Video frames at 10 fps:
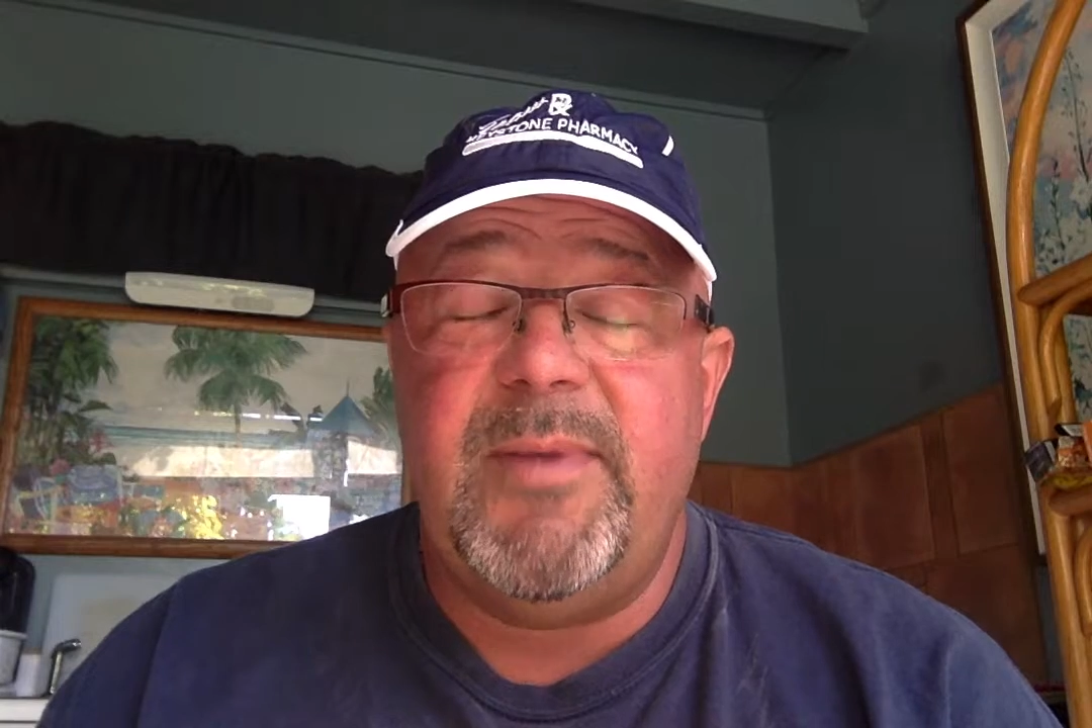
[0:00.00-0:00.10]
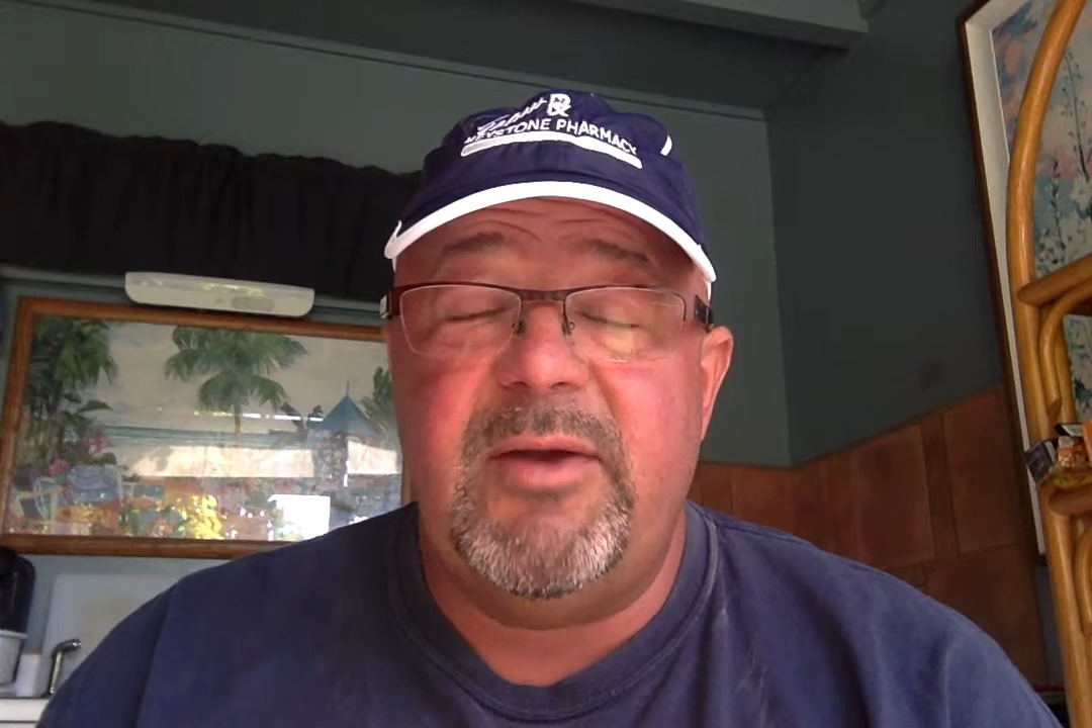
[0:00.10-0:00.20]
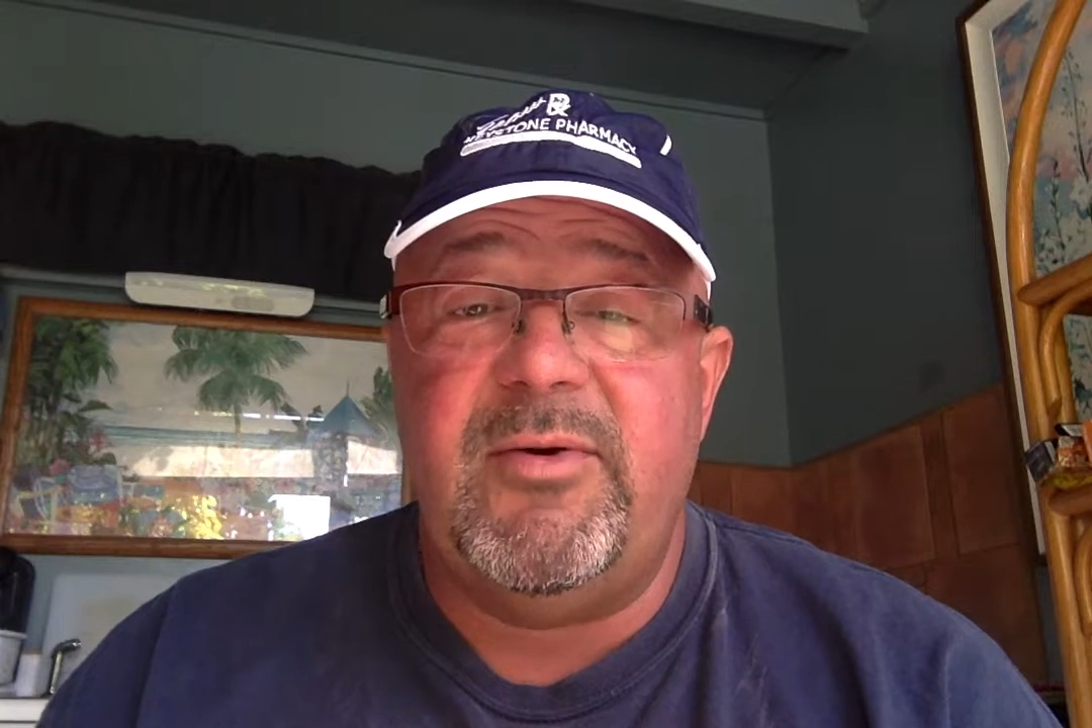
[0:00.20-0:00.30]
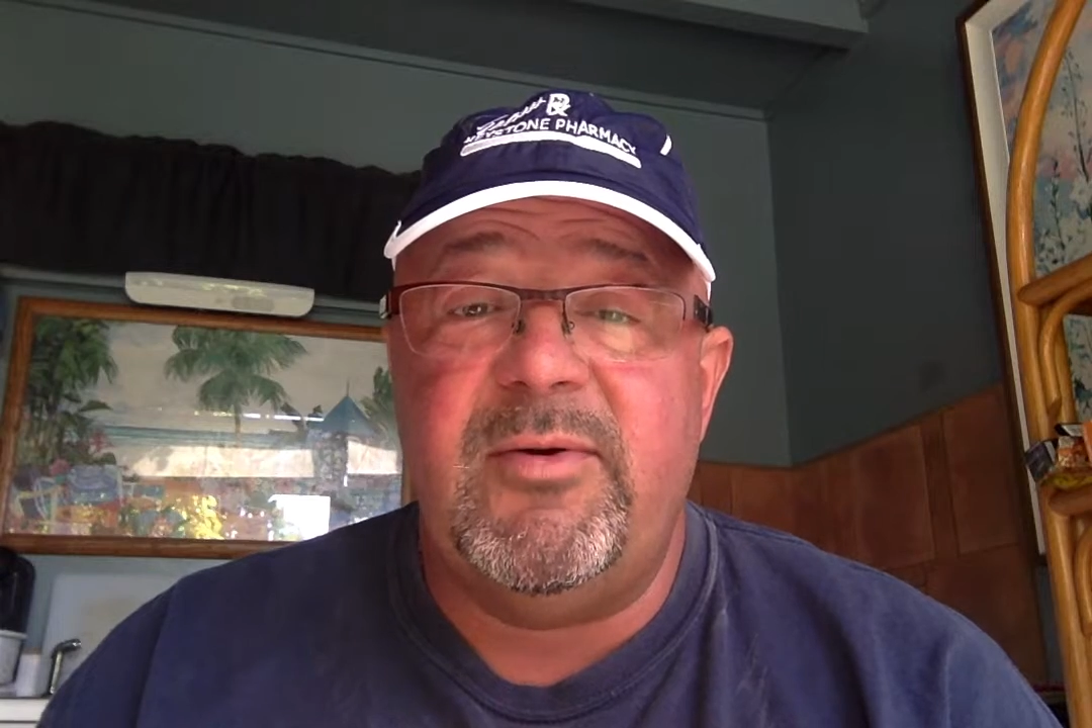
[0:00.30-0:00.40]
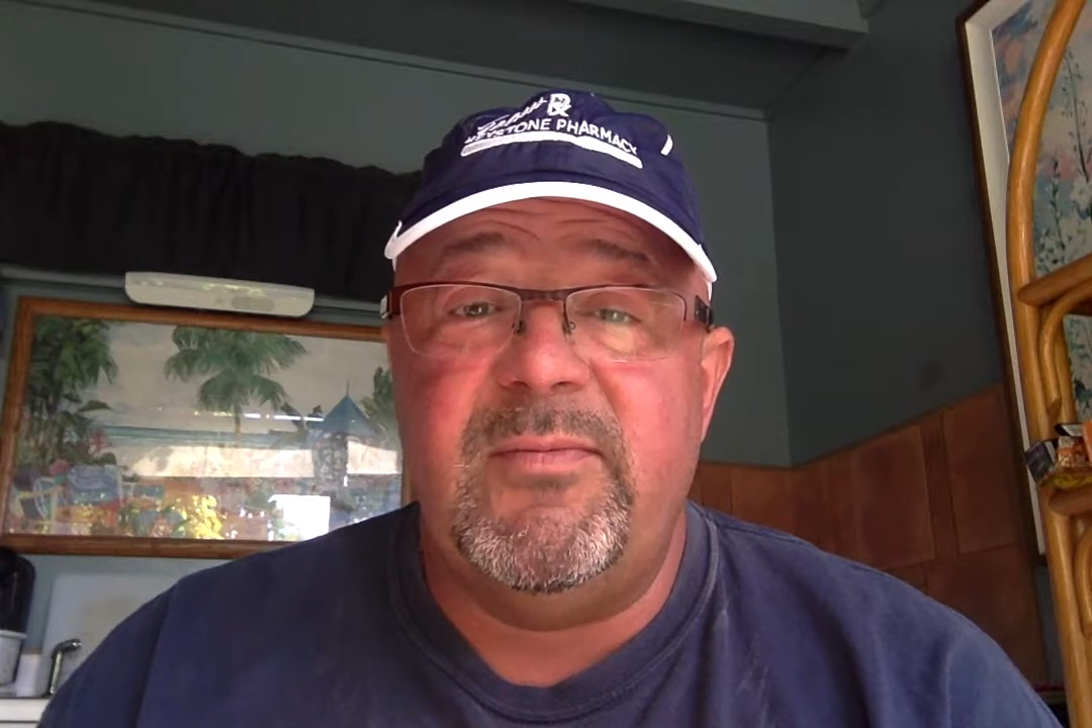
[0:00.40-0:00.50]

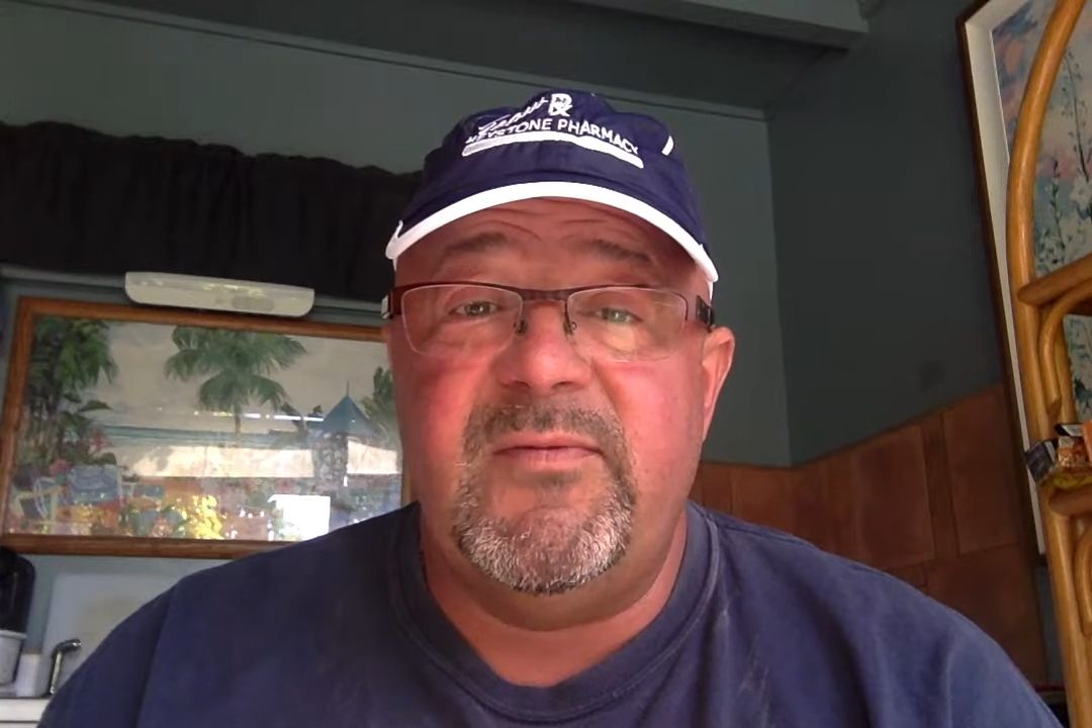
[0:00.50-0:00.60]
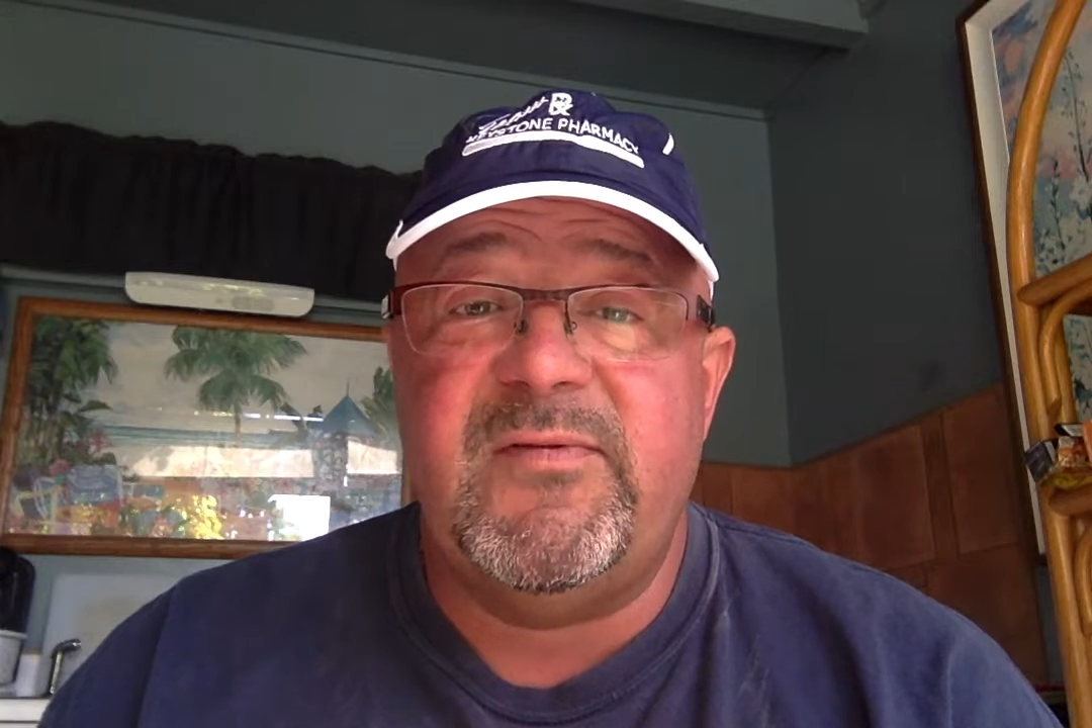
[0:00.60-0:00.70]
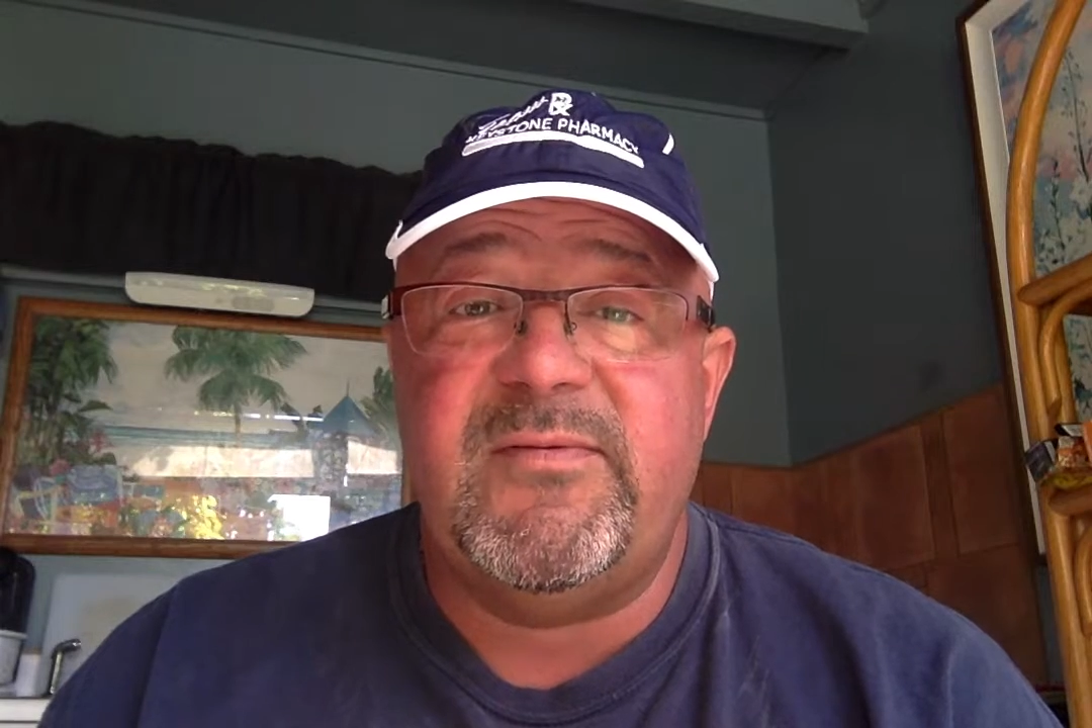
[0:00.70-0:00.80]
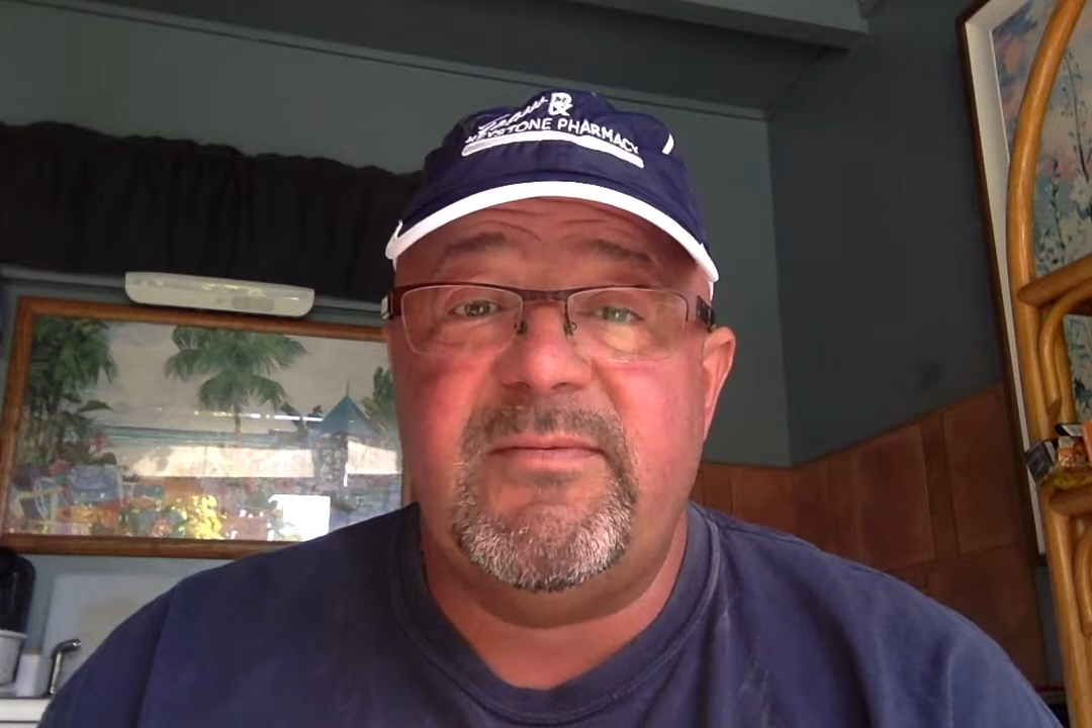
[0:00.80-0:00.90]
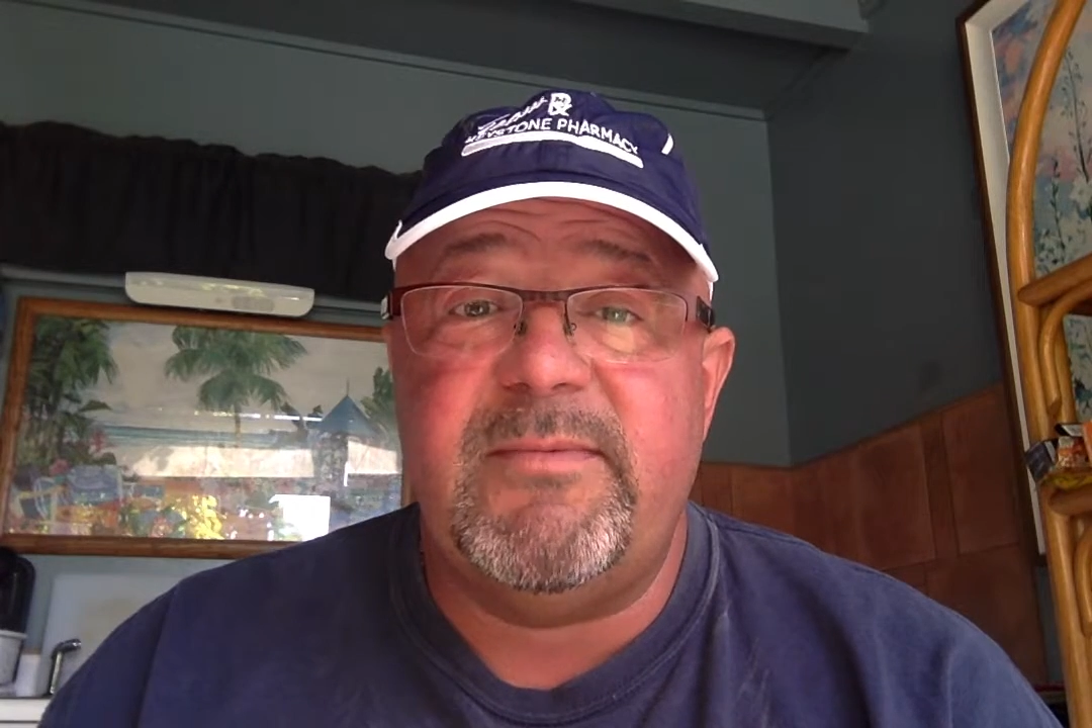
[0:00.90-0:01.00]

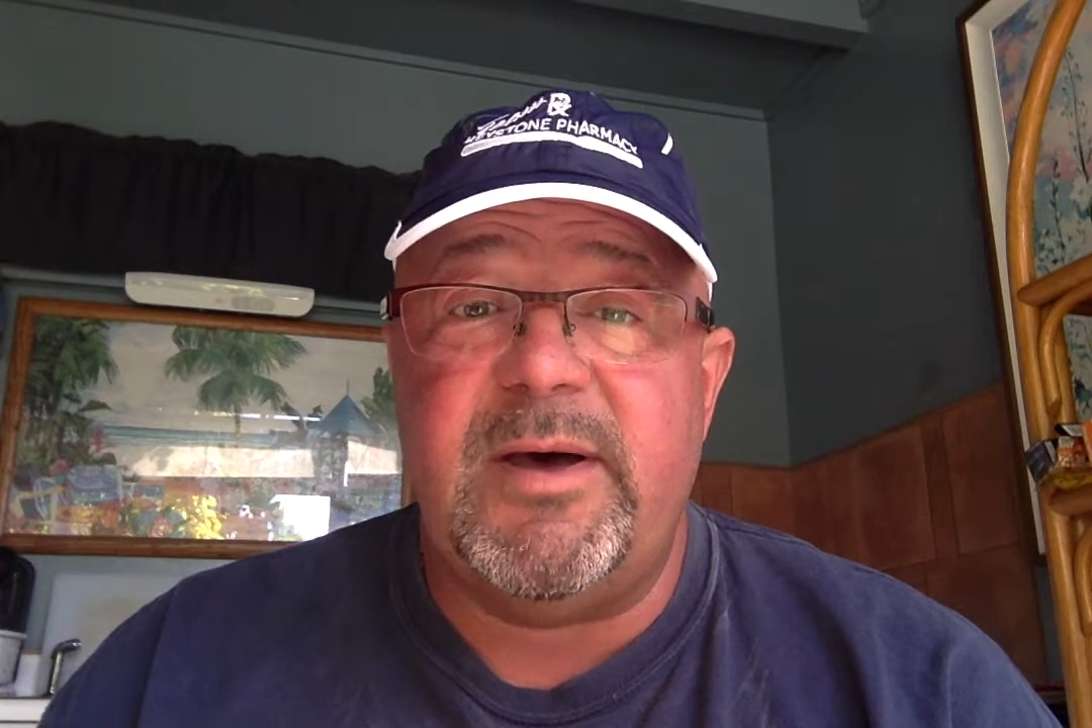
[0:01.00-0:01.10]
bedrooms,